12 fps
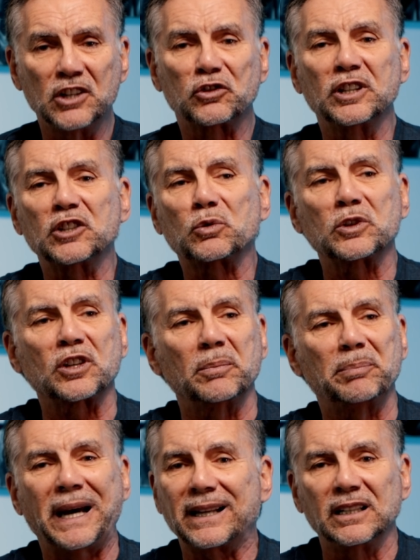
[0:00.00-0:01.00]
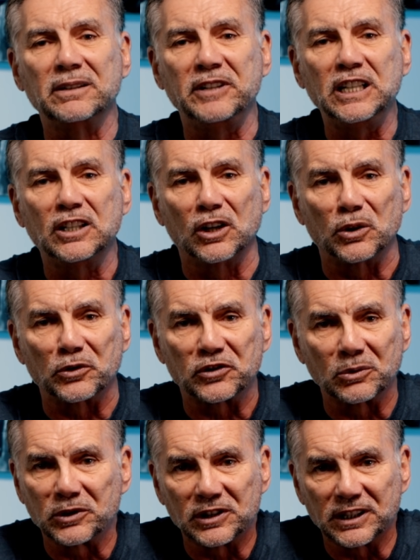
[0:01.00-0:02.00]
So this was a battle of
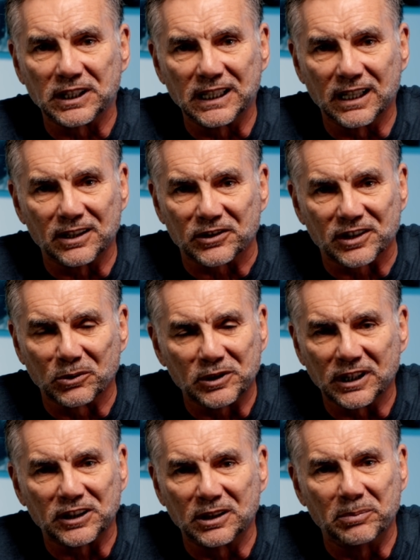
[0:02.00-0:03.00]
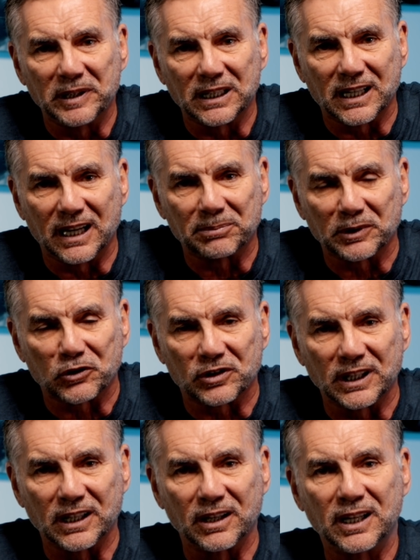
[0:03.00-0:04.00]
egos. There was nothing else. There was nothing to be
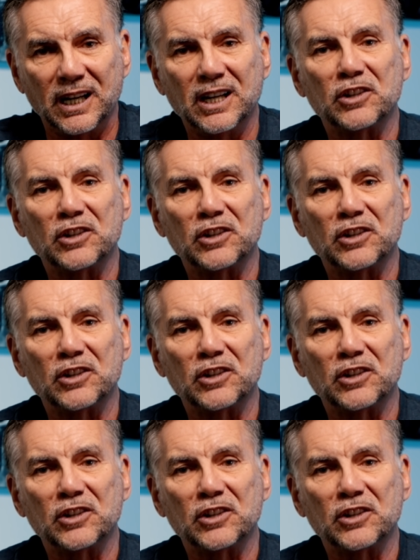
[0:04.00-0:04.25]
accomplished there.